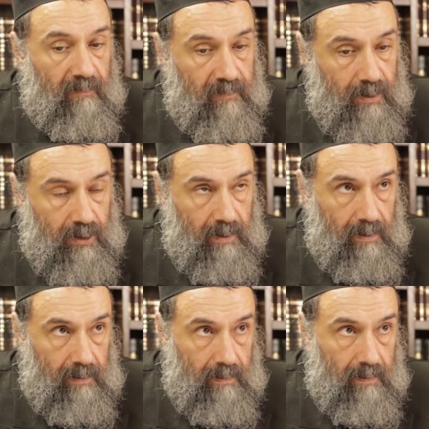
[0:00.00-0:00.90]

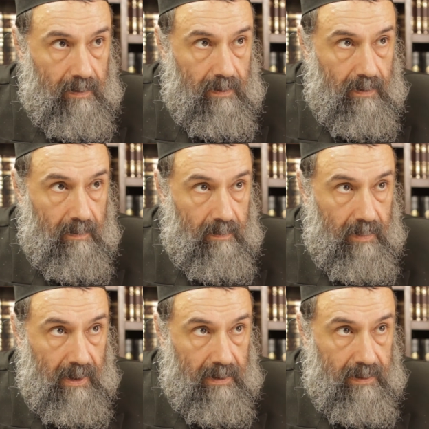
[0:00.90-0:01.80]
official
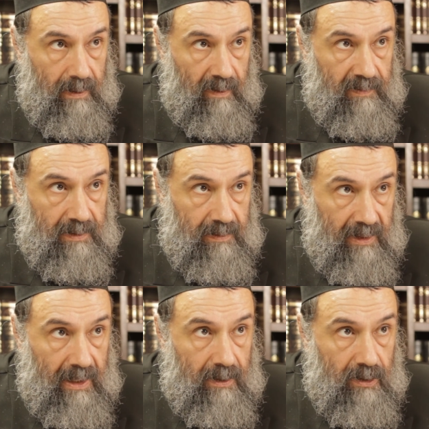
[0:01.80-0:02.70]
part of
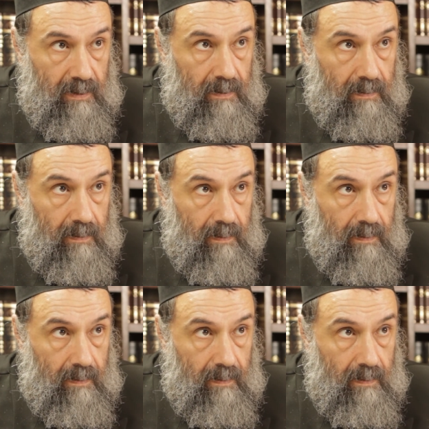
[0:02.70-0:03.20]
interrogation